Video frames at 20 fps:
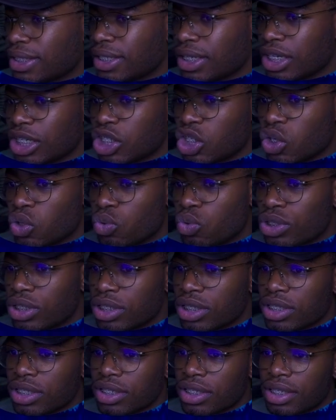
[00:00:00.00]
a
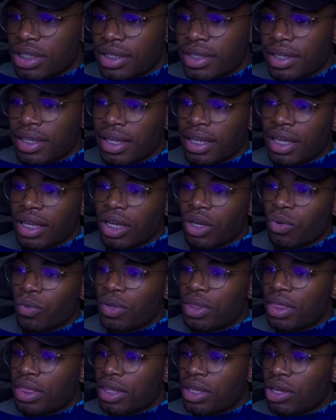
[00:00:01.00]
solution
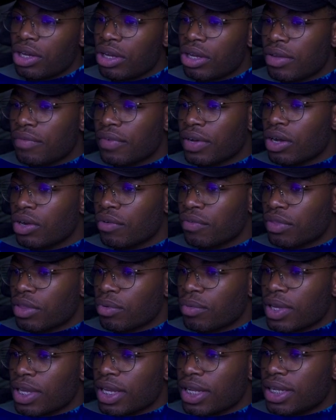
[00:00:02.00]
with the curve out of the
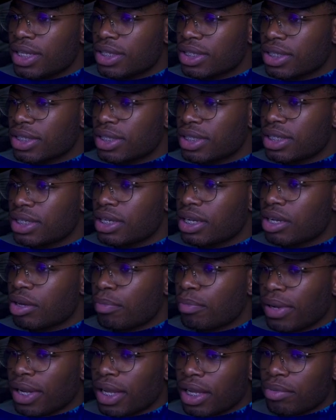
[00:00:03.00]
way, let's consider a
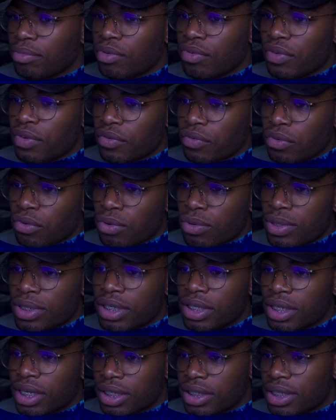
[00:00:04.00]
plan moving
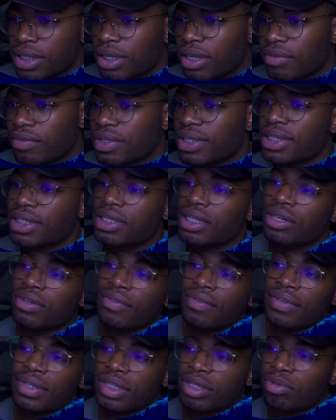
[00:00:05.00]
forward. huntr.dev has a ton
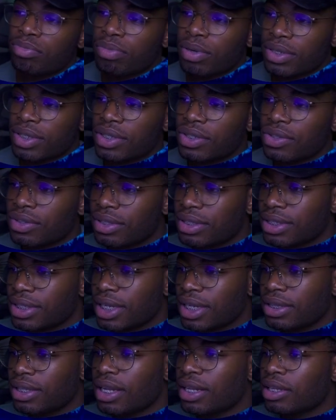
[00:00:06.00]
of listed projects on the
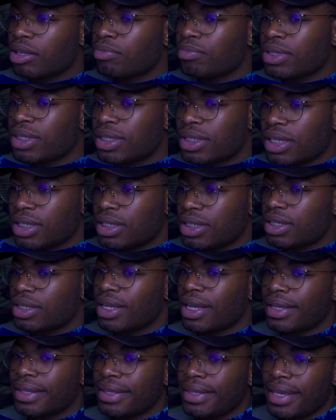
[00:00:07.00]
site that can be tested
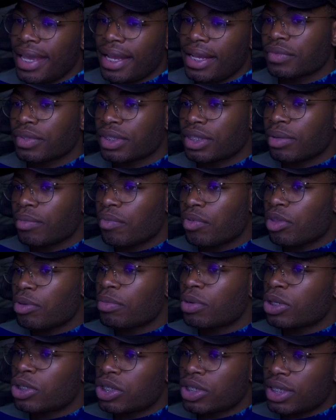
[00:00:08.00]
against. Some of them
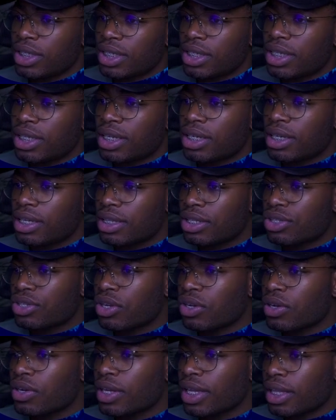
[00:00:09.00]
are turnkey and others
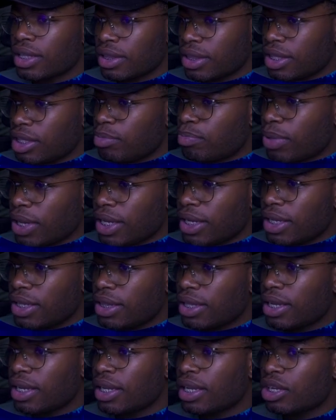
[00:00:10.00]
are the pain in
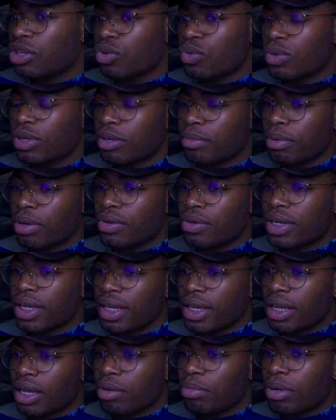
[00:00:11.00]
the neck talked about
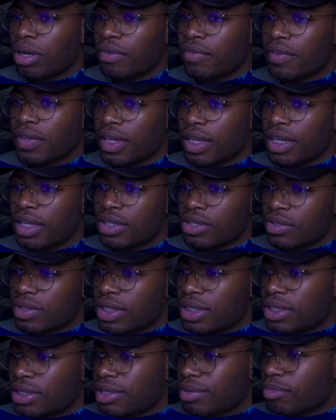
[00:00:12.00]
above. So
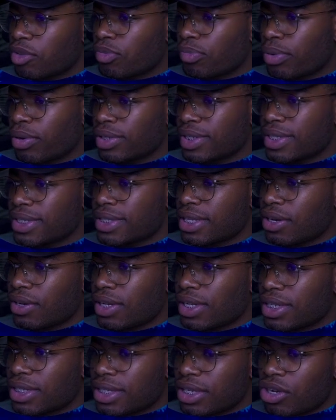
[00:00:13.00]
these are some of the projects that are
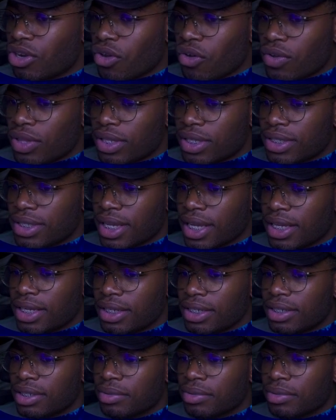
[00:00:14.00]
listed on the site.